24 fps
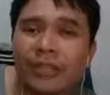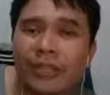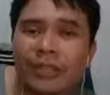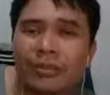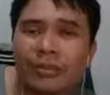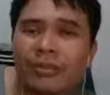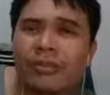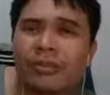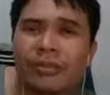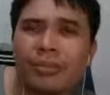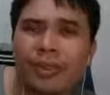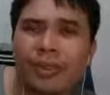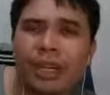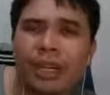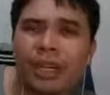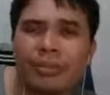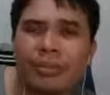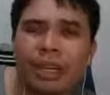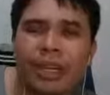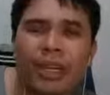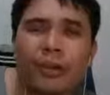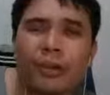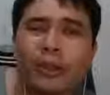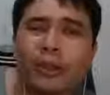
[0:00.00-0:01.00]
and like
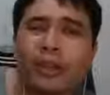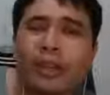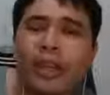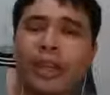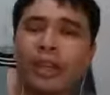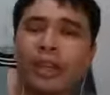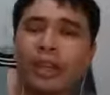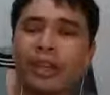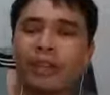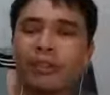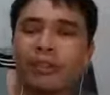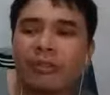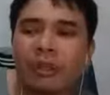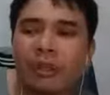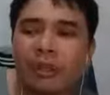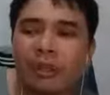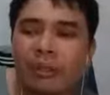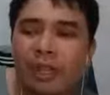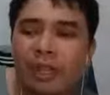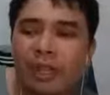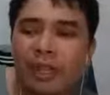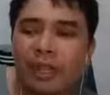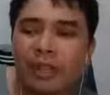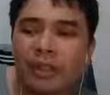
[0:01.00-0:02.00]
how to take care of your
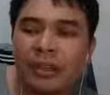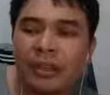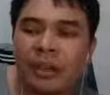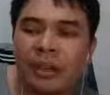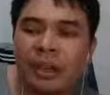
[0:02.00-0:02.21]
money,